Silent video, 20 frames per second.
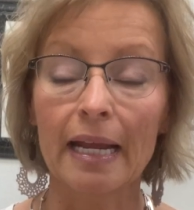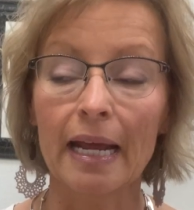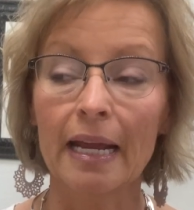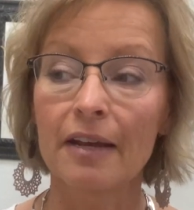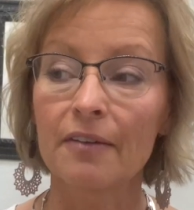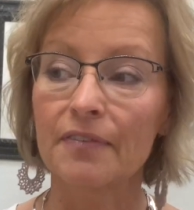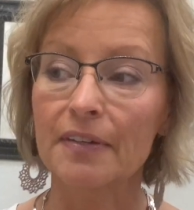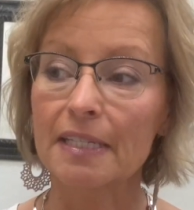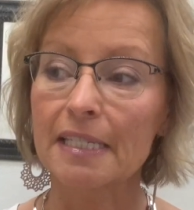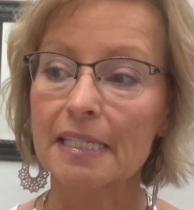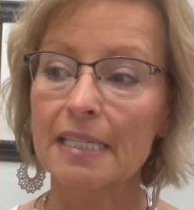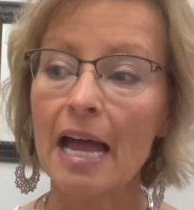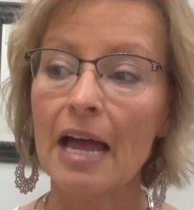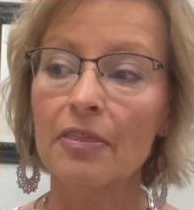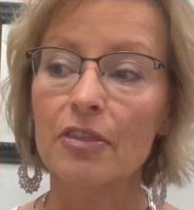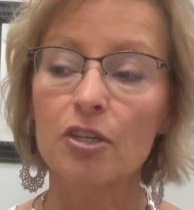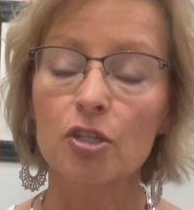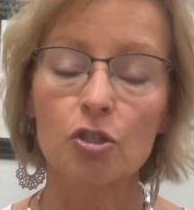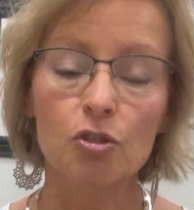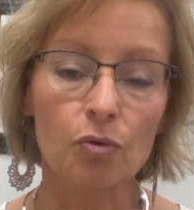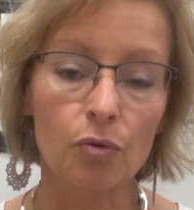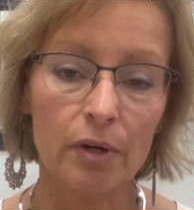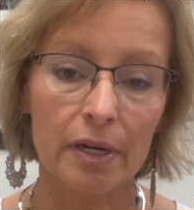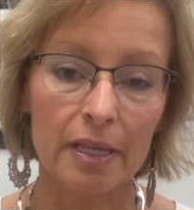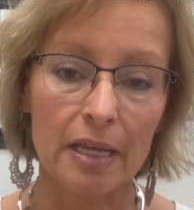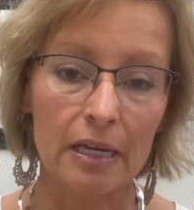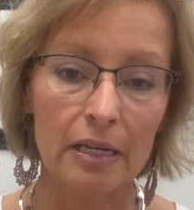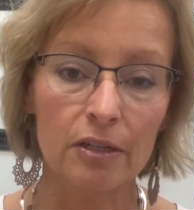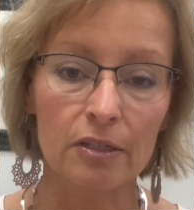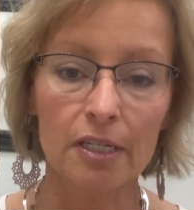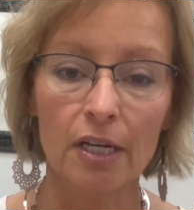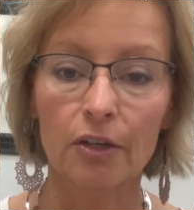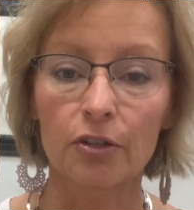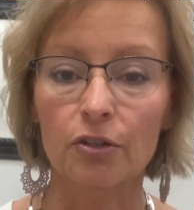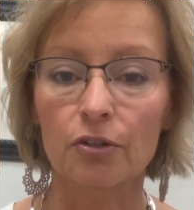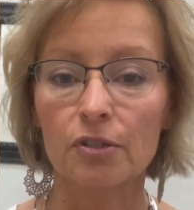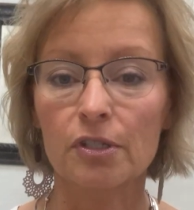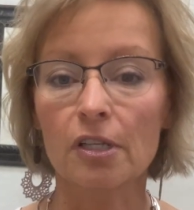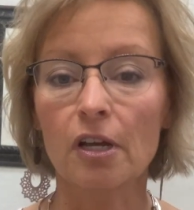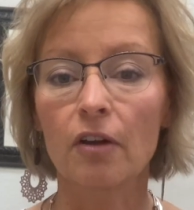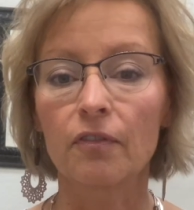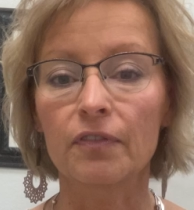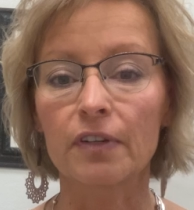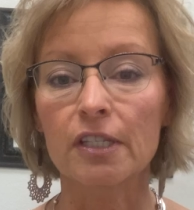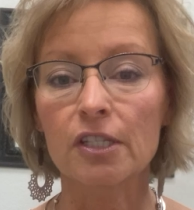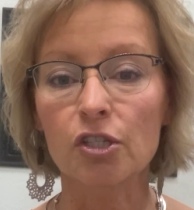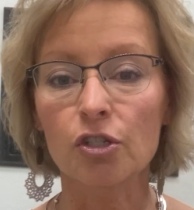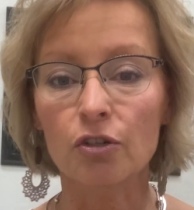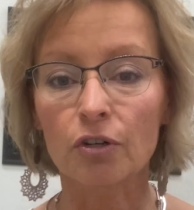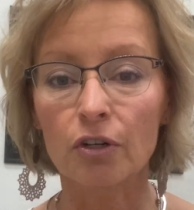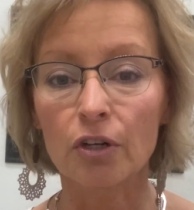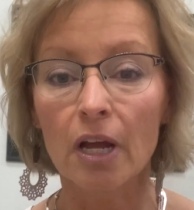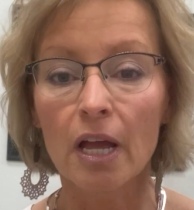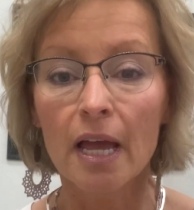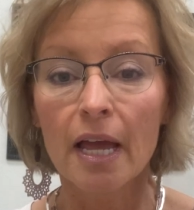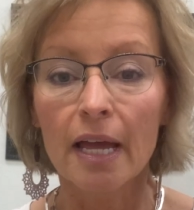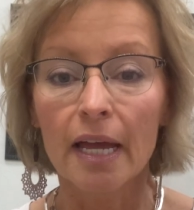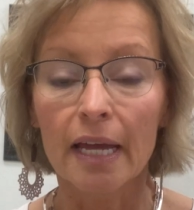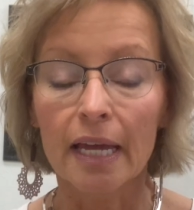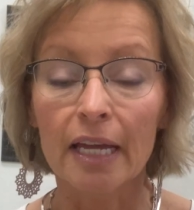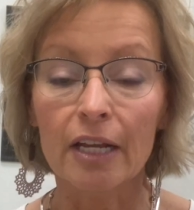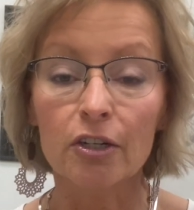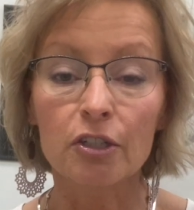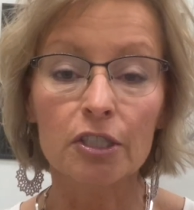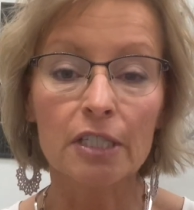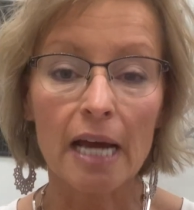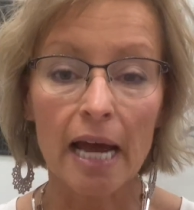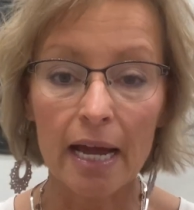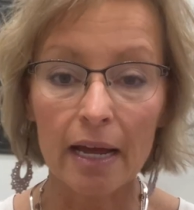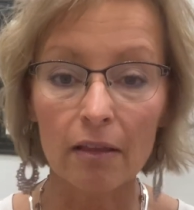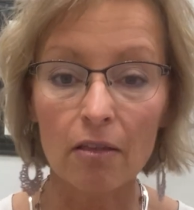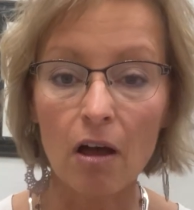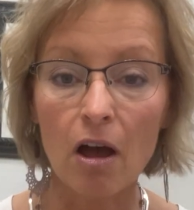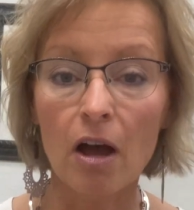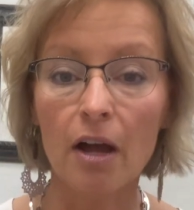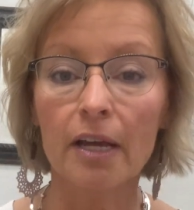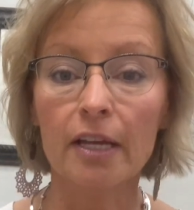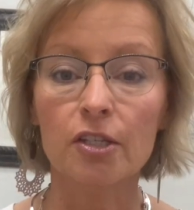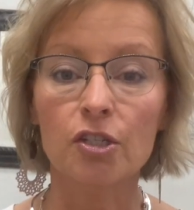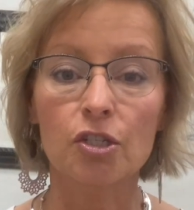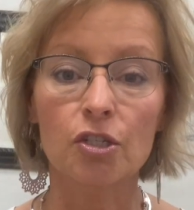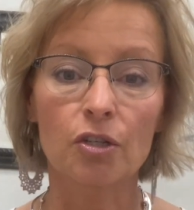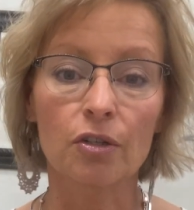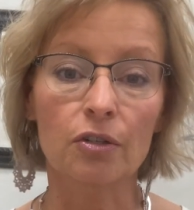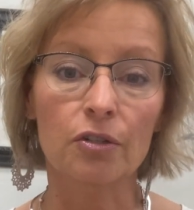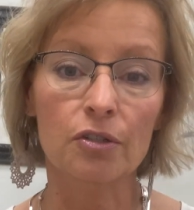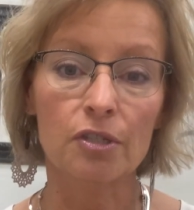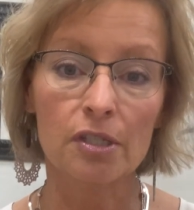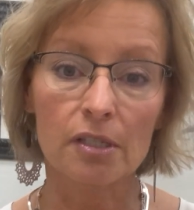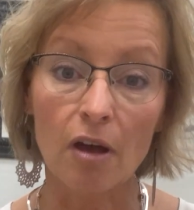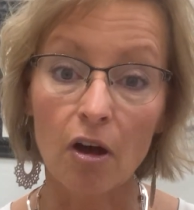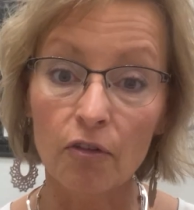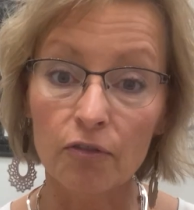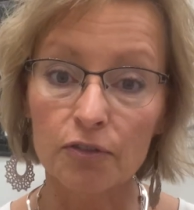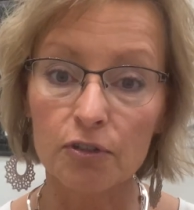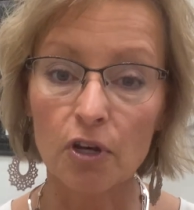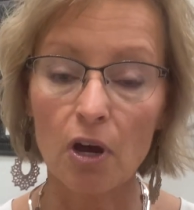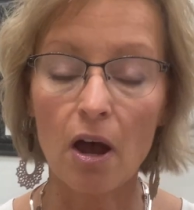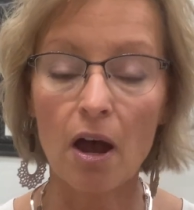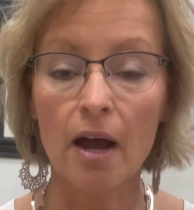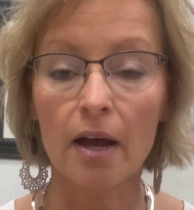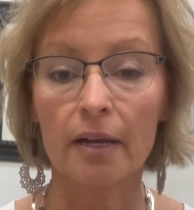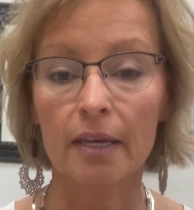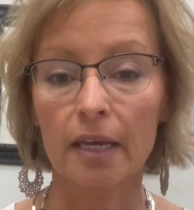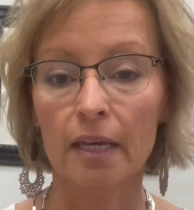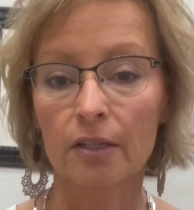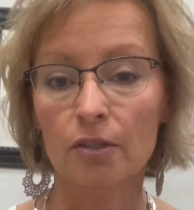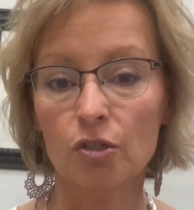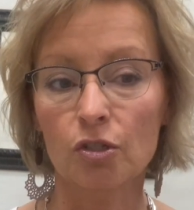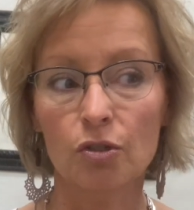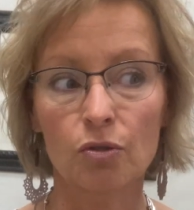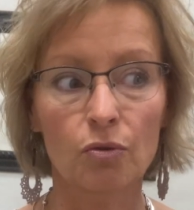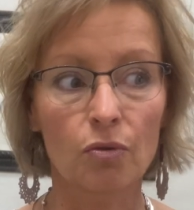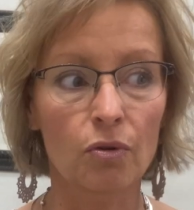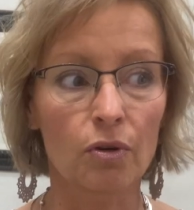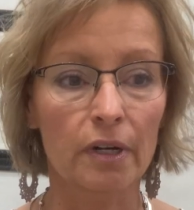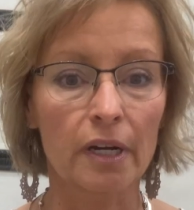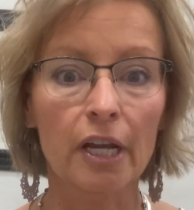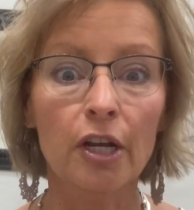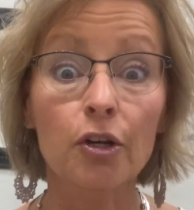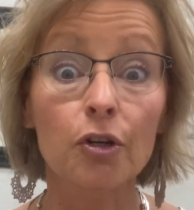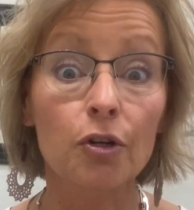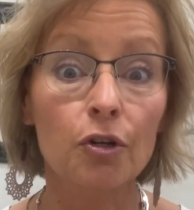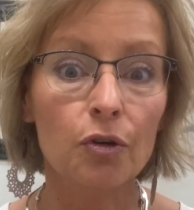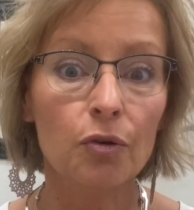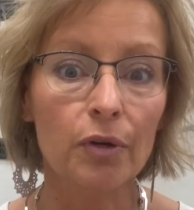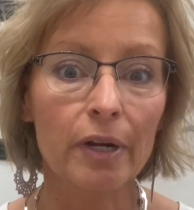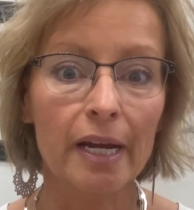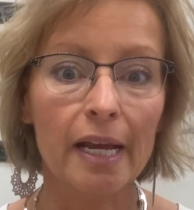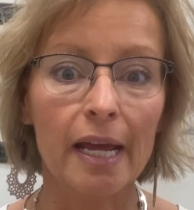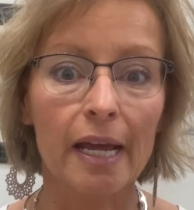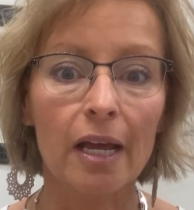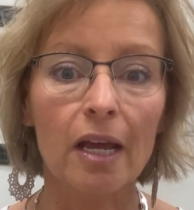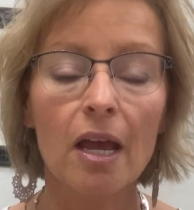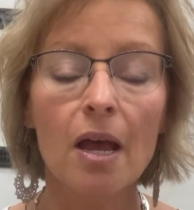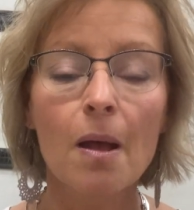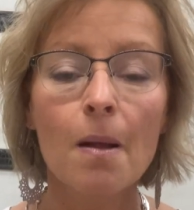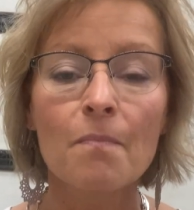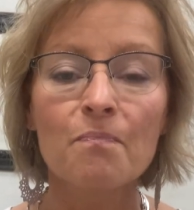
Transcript: And if it's not the story that you tell yourself, it's your inner dialogue, it's your self-talk, it's your inner critic,